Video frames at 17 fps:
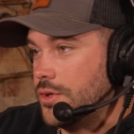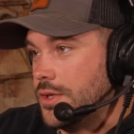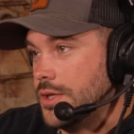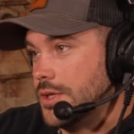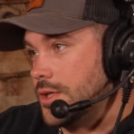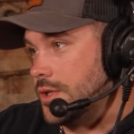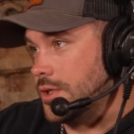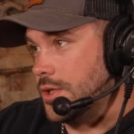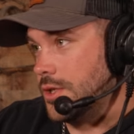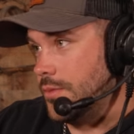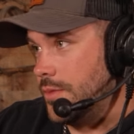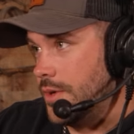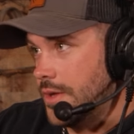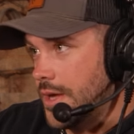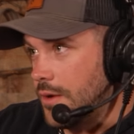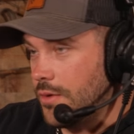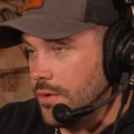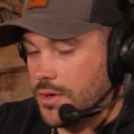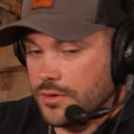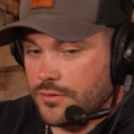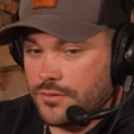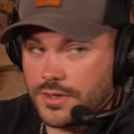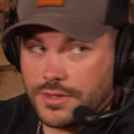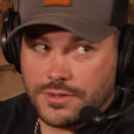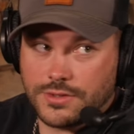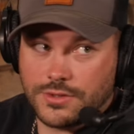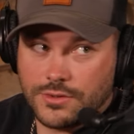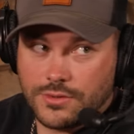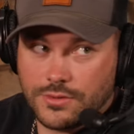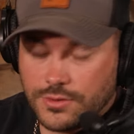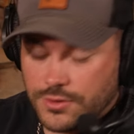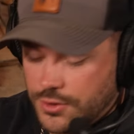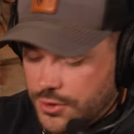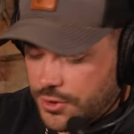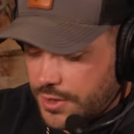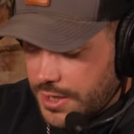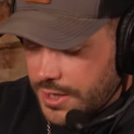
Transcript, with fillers: that this is going to be that relevant to to your